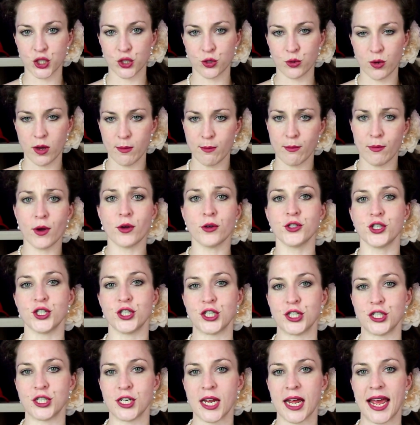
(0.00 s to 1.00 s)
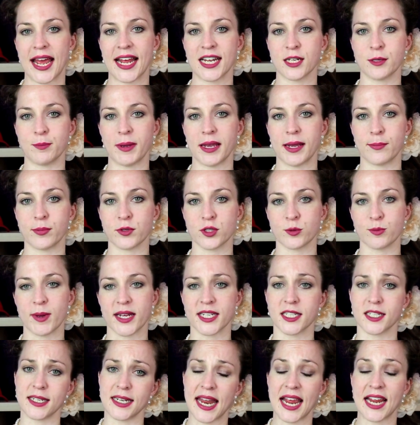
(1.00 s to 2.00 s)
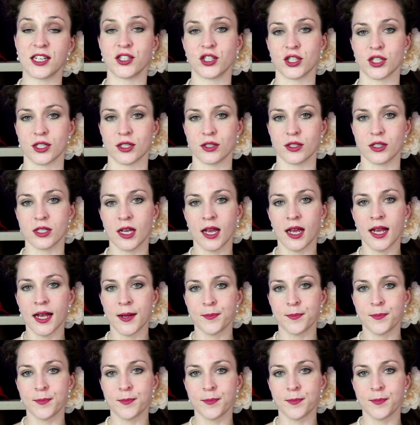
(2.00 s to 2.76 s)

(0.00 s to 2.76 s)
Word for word: to emotion and people's better natures.